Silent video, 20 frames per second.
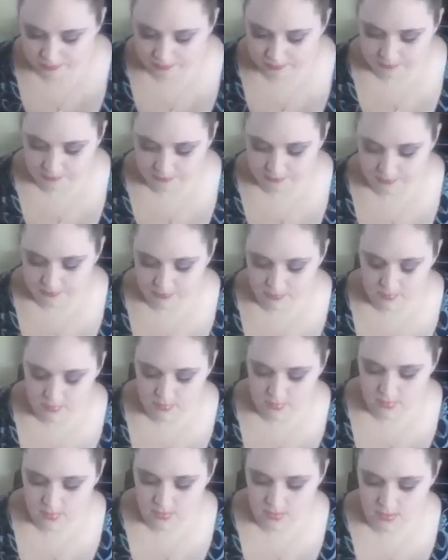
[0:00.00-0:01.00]

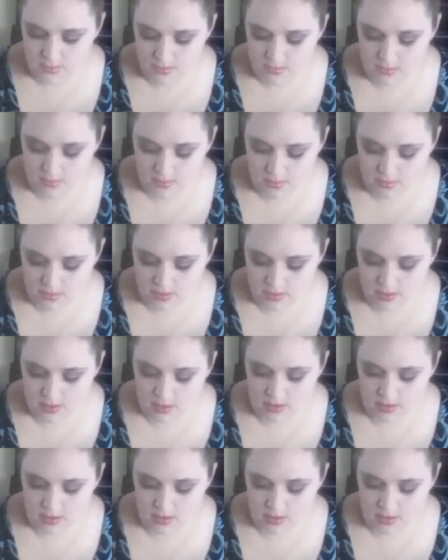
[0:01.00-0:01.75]
[no speech]